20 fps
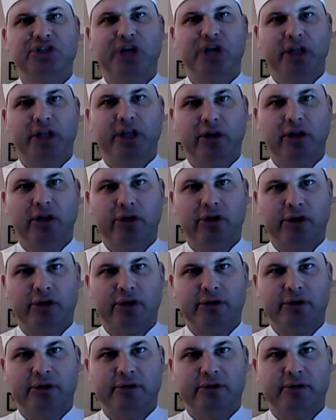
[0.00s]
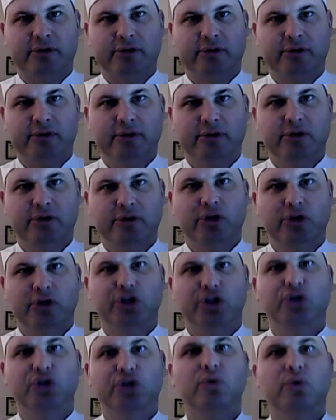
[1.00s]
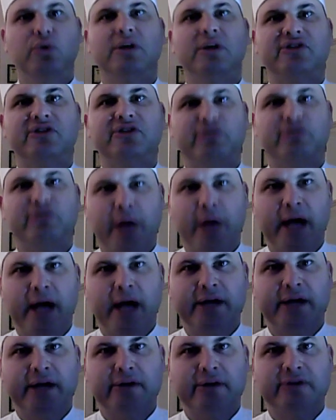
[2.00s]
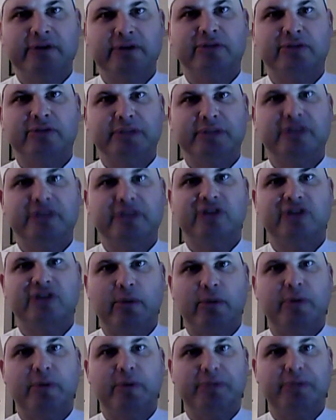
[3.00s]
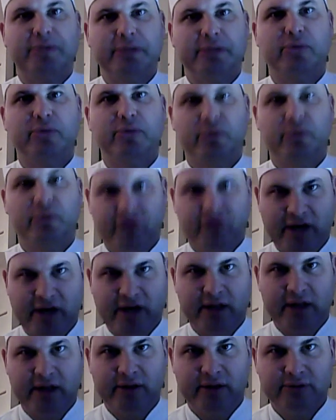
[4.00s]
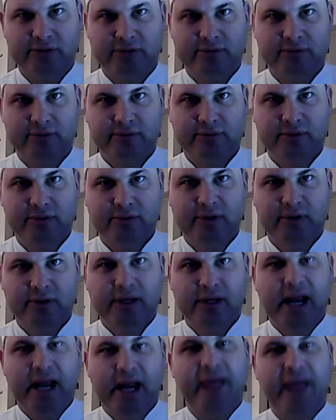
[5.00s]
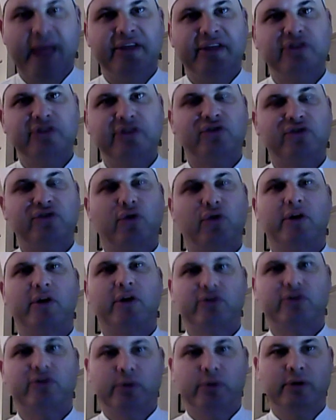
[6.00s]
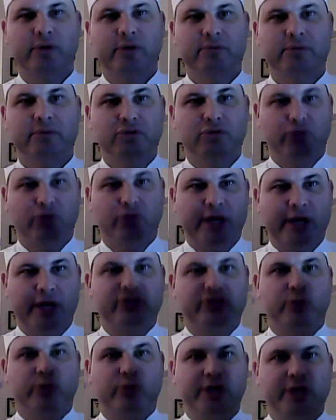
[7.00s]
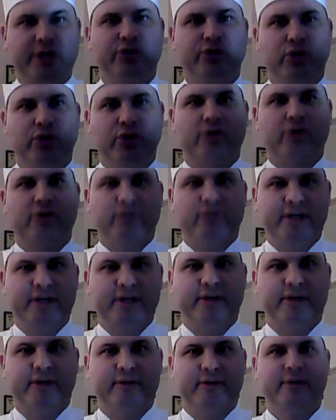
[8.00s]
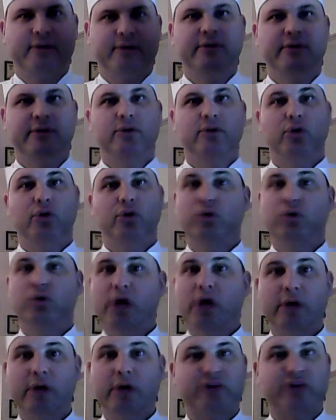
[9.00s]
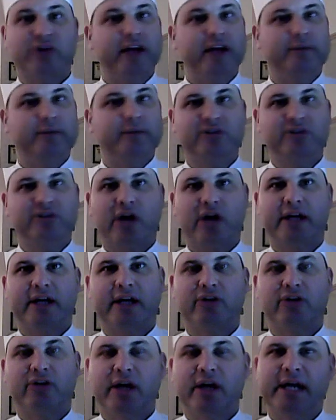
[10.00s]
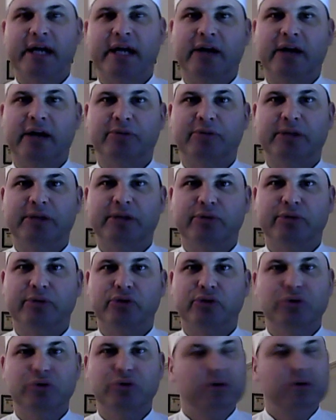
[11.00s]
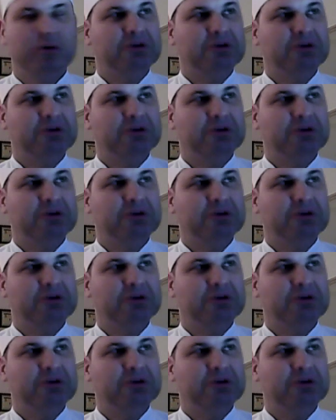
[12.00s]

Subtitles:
and learn, you will aspire to be someone people will follow. And this, of course, will graduate your career. Who knows? I could be talking right now to people who